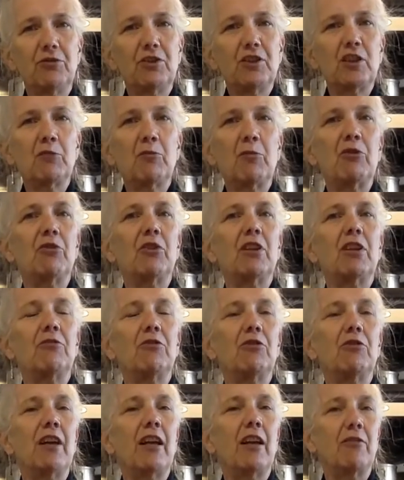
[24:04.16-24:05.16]
with smoke if
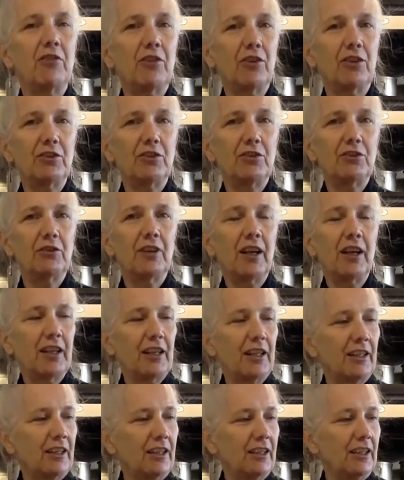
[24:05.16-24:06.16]
you have it on too high
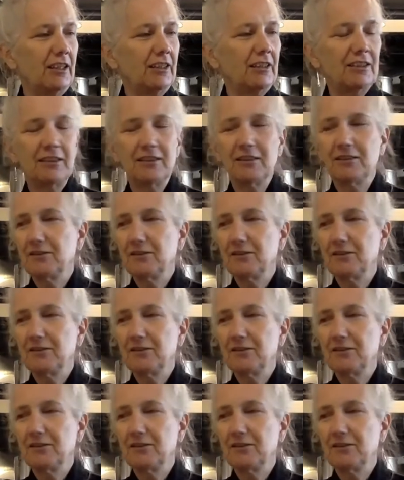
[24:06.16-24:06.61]
heat.